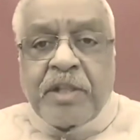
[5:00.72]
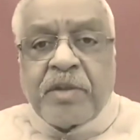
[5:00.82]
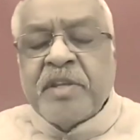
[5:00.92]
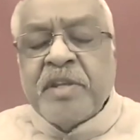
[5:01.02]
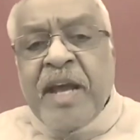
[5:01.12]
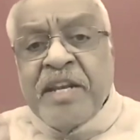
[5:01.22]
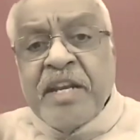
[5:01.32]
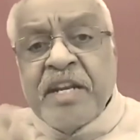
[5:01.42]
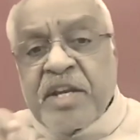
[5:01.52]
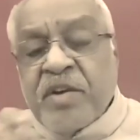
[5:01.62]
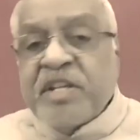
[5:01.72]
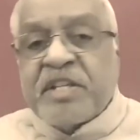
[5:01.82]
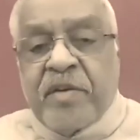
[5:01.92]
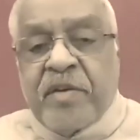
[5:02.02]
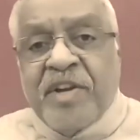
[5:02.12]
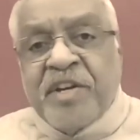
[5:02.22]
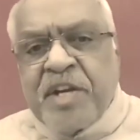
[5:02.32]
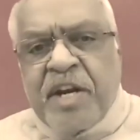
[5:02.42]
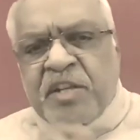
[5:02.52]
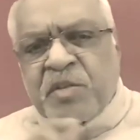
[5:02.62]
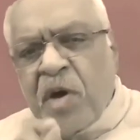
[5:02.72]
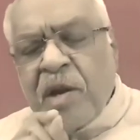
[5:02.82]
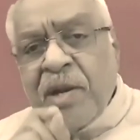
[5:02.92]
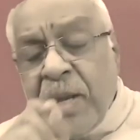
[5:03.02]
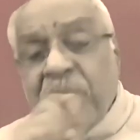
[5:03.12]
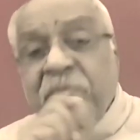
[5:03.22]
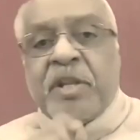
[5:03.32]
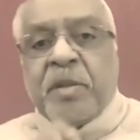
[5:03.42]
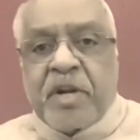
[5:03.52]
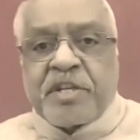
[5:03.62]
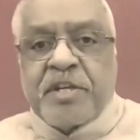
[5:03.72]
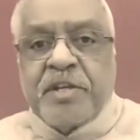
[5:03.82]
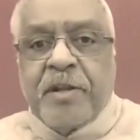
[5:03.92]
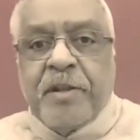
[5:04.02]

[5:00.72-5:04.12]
Otherwise, in 1977, when she had a small lump in the breast,